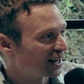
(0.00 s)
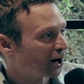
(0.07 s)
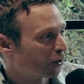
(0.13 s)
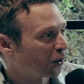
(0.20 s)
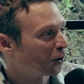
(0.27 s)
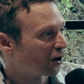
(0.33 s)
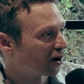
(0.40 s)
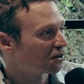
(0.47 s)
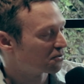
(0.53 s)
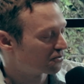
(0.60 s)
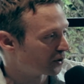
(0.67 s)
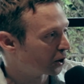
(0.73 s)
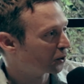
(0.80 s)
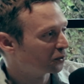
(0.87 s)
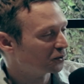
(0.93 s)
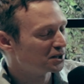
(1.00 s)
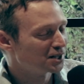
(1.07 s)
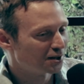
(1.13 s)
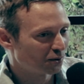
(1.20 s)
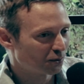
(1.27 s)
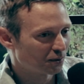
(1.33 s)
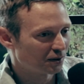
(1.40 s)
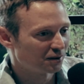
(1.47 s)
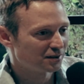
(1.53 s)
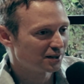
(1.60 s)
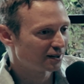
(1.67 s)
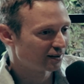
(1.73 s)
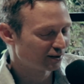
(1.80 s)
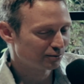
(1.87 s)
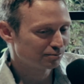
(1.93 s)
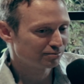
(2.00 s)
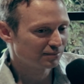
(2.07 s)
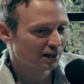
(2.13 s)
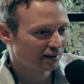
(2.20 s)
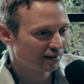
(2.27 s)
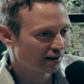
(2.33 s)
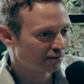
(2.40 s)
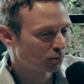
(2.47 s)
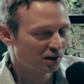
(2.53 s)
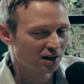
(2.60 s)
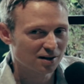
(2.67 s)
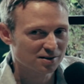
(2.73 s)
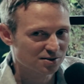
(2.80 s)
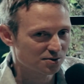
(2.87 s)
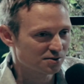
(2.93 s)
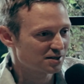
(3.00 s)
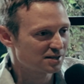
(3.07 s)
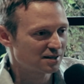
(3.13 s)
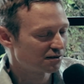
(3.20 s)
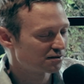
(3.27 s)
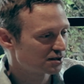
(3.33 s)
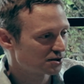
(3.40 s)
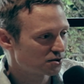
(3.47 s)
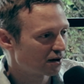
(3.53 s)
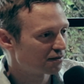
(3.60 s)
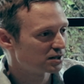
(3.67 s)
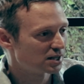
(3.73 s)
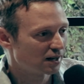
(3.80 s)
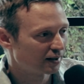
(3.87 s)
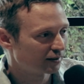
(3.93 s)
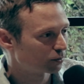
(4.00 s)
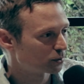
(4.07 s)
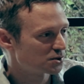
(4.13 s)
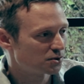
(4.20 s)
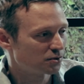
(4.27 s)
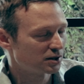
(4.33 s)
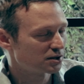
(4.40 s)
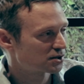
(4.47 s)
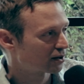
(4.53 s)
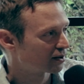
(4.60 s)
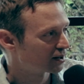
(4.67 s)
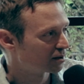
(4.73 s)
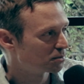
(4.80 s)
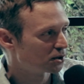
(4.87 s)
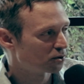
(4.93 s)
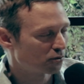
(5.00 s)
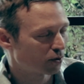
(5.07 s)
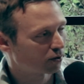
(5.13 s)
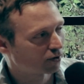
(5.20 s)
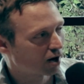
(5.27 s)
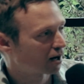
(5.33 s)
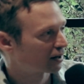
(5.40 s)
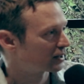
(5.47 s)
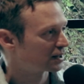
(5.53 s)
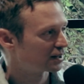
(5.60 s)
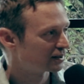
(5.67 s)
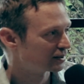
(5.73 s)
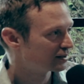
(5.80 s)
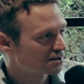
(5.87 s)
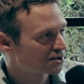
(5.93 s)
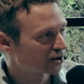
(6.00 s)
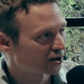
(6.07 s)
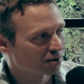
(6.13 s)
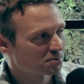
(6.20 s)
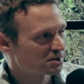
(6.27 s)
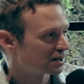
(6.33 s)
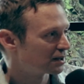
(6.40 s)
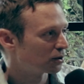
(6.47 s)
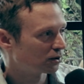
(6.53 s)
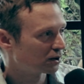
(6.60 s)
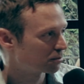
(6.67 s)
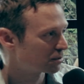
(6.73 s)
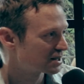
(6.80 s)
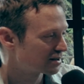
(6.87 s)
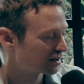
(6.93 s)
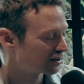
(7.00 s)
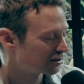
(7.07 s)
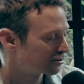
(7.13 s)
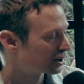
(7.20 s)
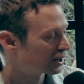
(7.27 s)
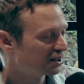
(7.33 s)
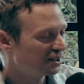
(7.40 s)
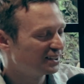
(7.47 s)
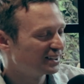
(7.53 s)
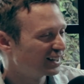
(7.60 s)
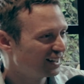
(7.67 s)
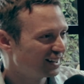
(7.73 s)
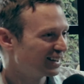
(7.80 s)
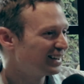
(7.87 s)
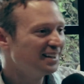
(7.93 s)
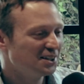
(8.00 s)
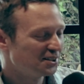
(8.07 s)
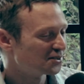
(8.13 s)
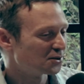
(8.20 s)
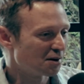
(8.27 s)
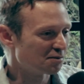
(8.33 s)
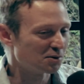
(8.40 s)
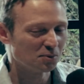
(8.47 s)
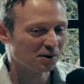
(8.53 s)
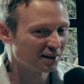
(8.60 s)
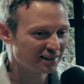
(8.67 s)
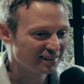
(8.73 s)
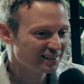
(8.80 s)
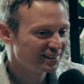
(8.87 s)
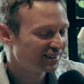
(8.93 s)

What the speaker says: Yeah, or on the phone, everyone hustles in San Francisco every day. Everyone's doing a startup. You can throw a rock and hit a startup CEO like myself, like they're everywhere.